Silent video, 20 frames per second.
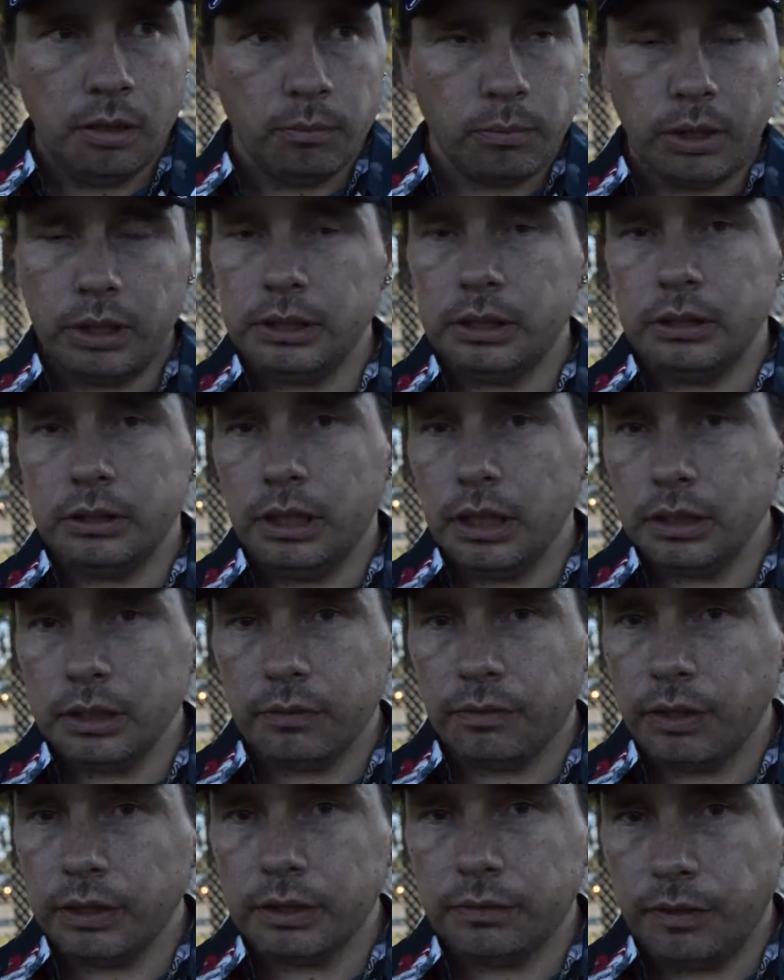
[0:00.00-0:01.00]
Please do tell your
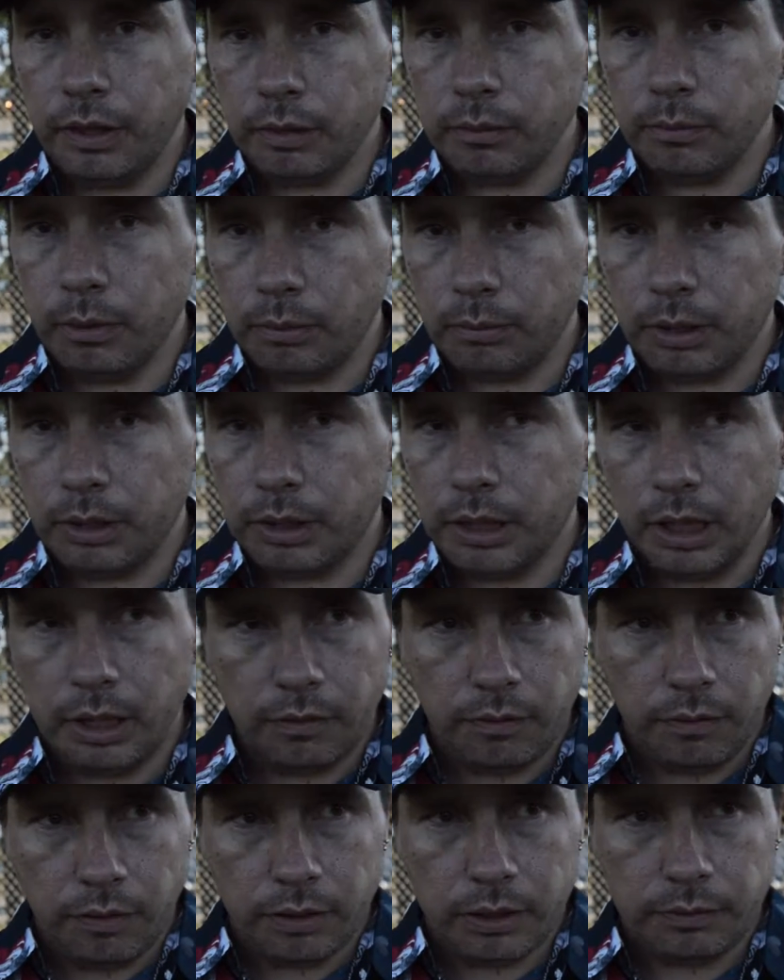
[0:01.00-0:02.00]
friends and family about me. Thank
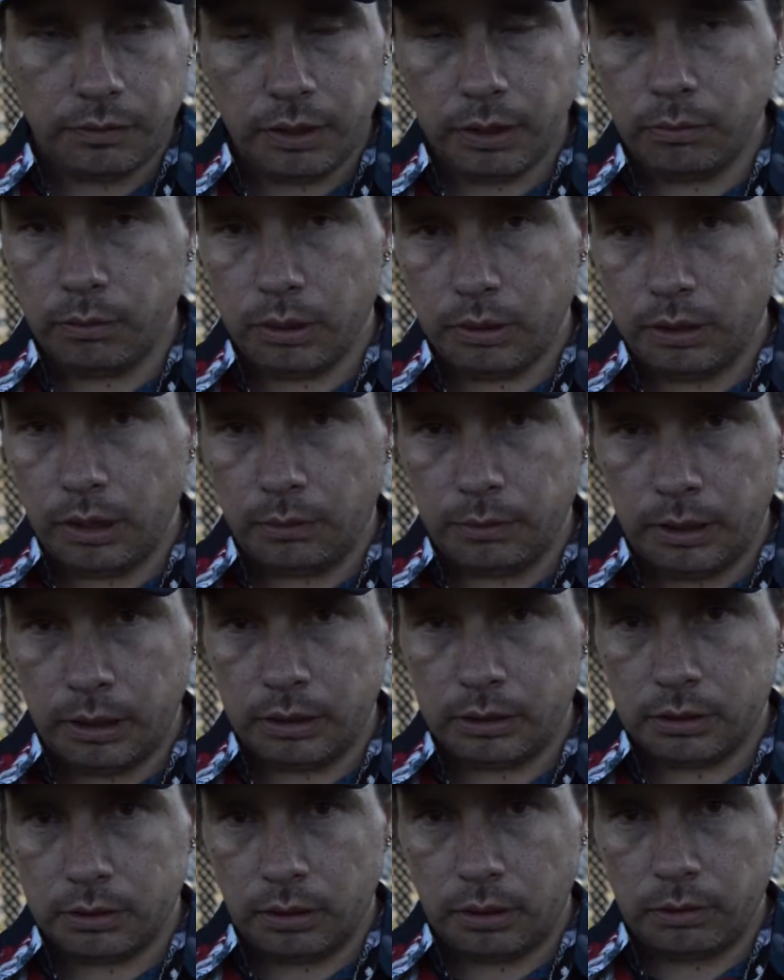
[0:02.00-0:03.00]
you for viewing this video. When it's time
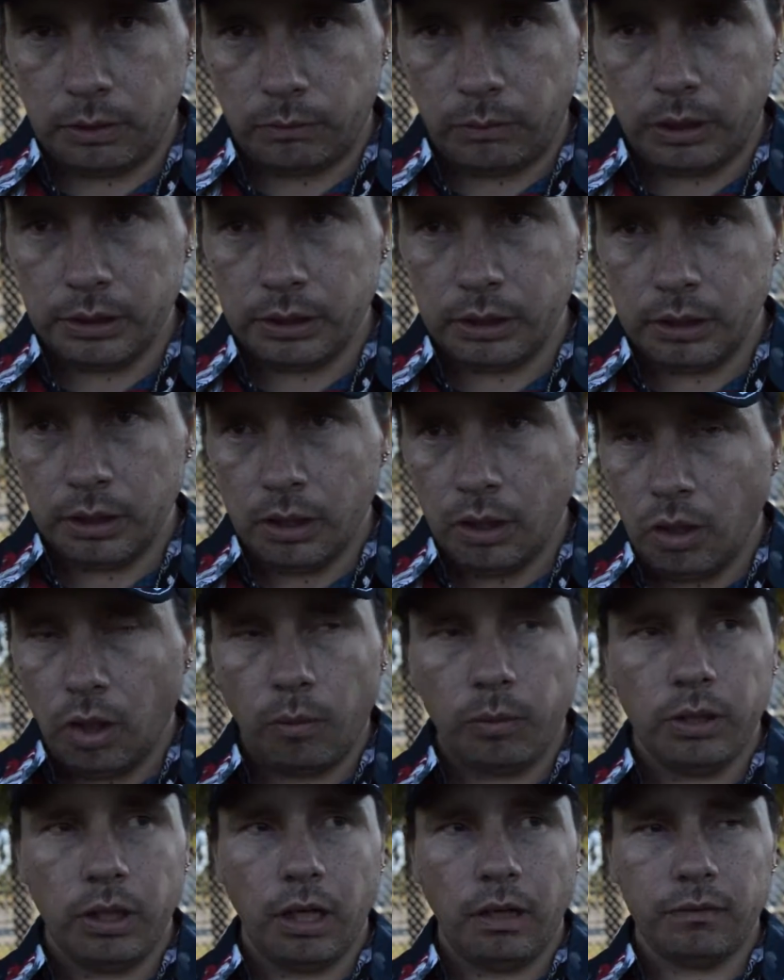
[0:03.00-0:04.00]
to watch it.
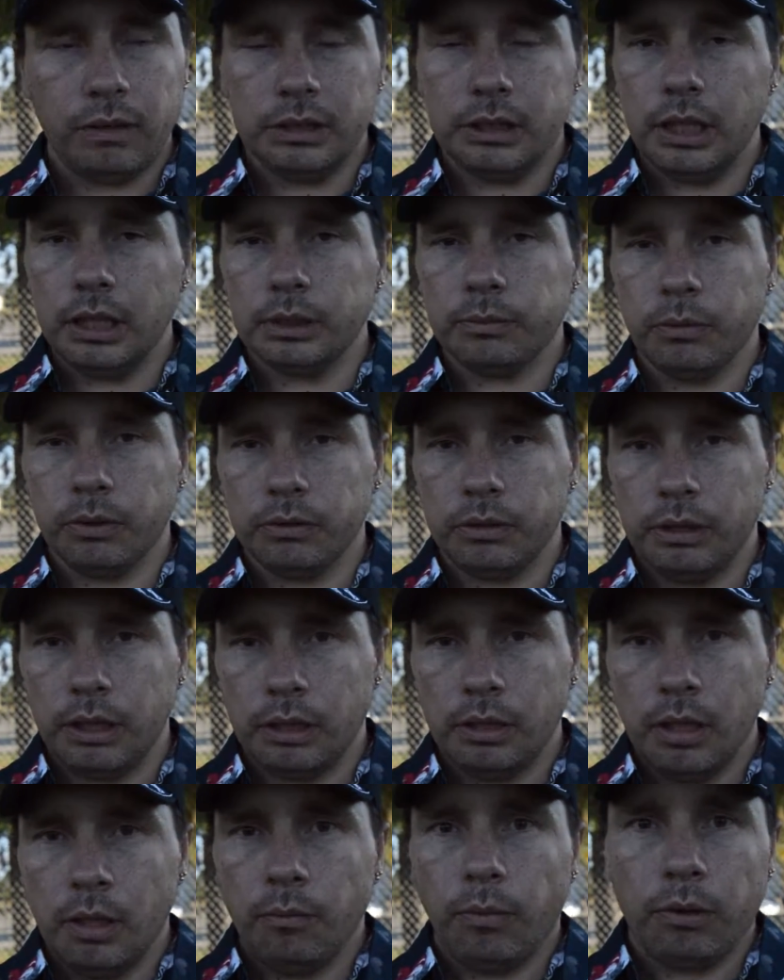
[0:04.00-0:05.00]
Hope you all have a nice day. It's morning and
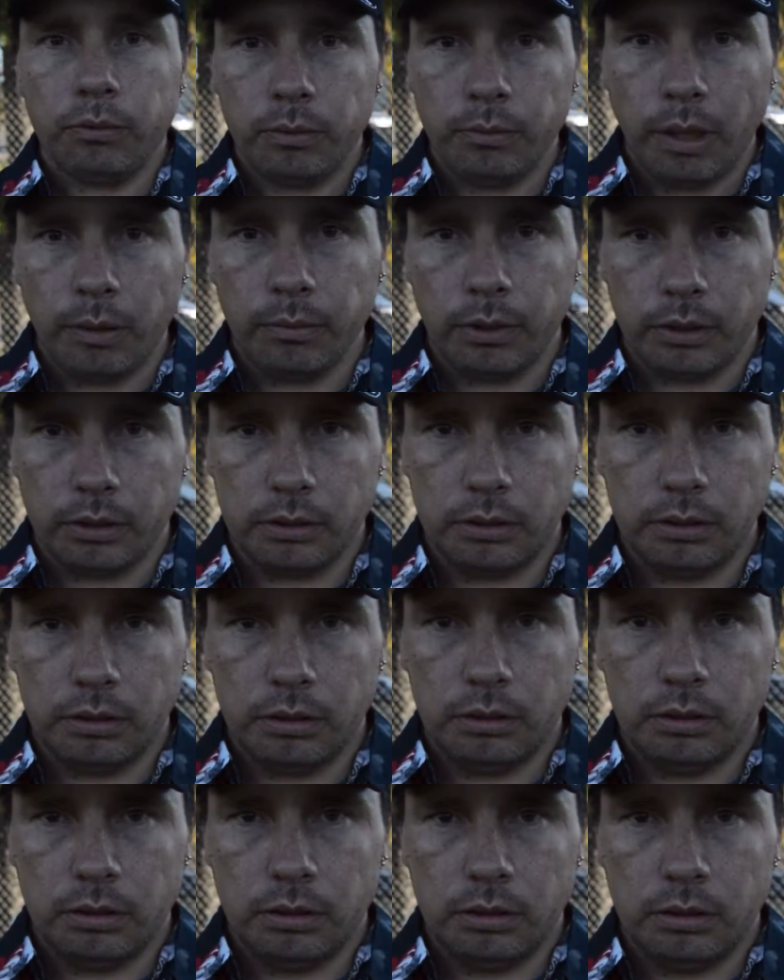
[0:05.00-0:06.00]
night. But remember,
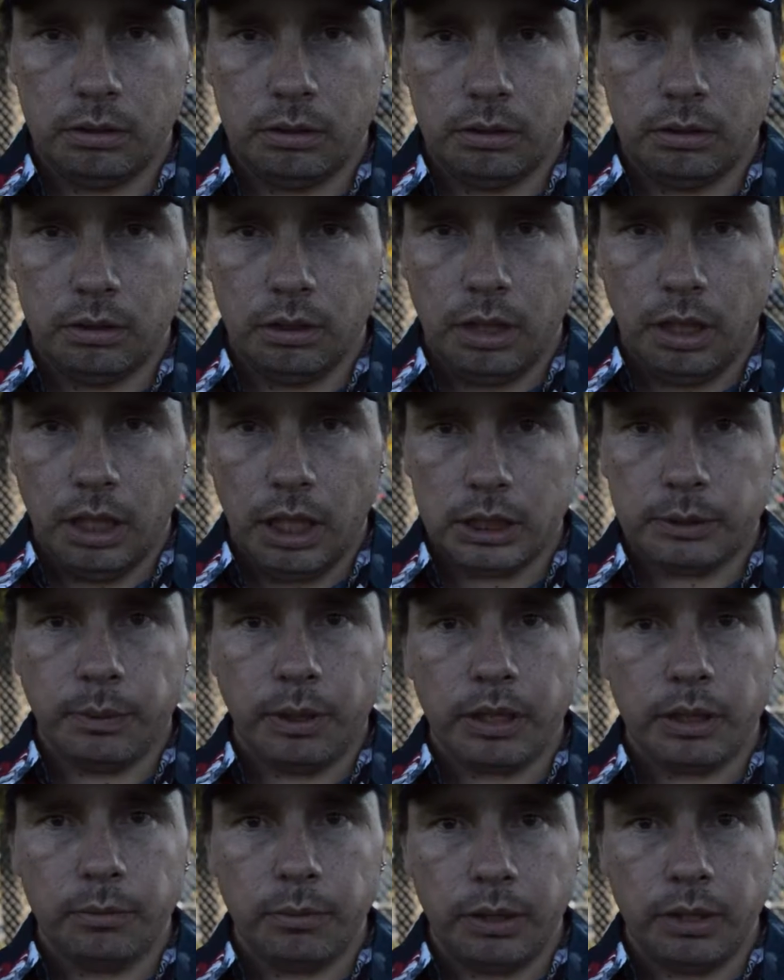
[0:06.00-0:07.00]
it's
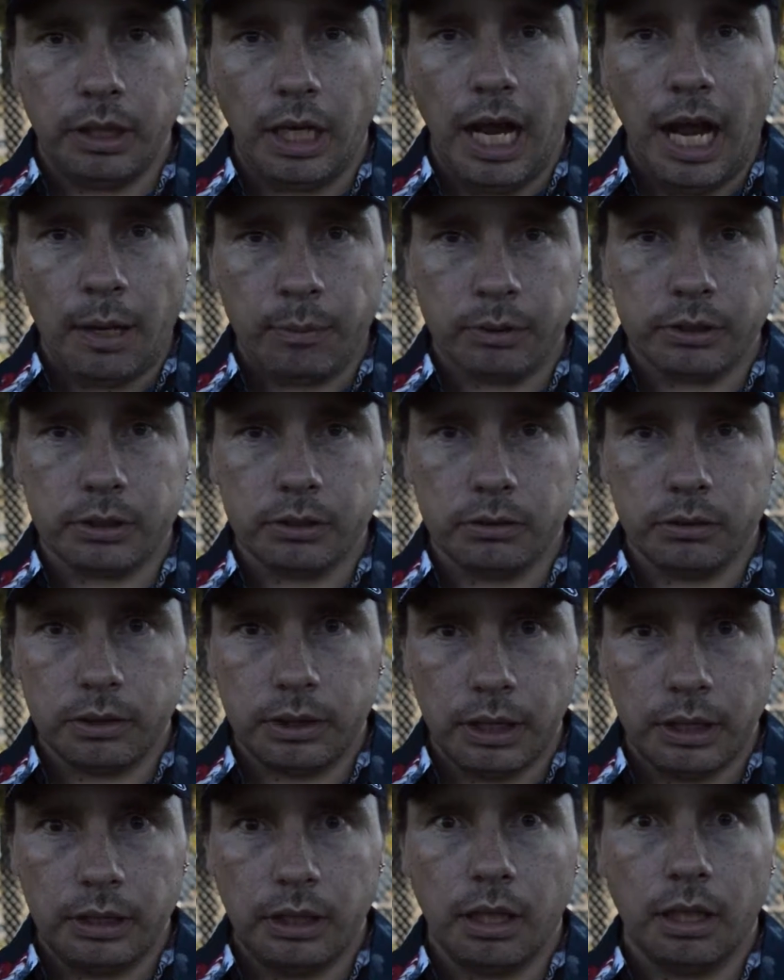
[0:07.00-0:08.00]
better to be Aboriginal
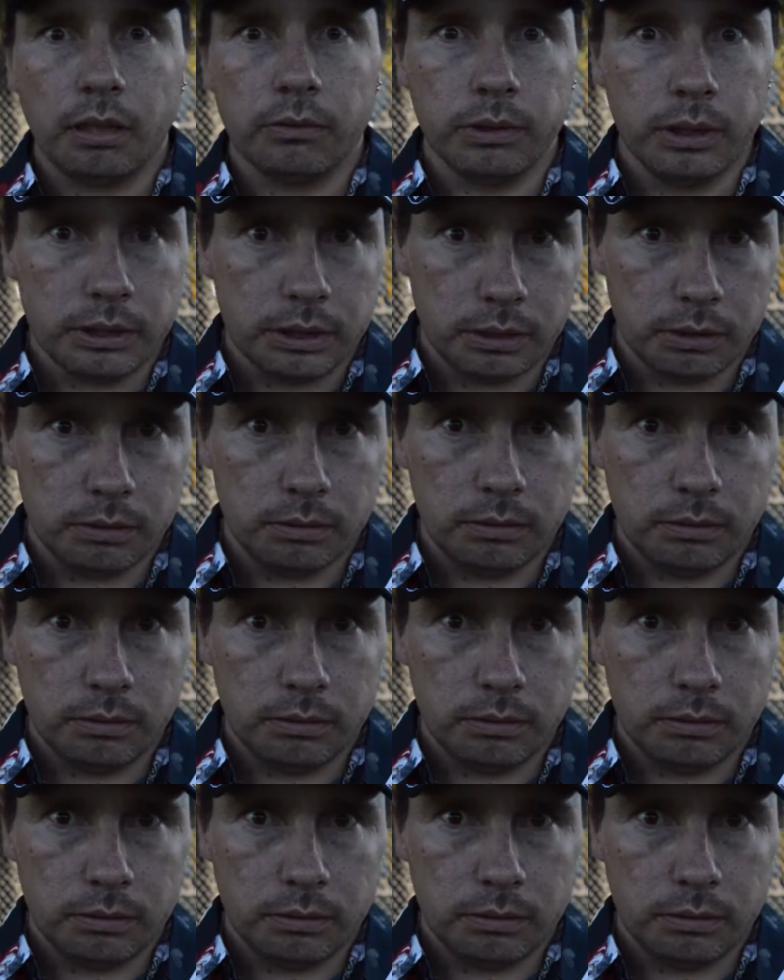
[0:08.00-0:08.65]
than original.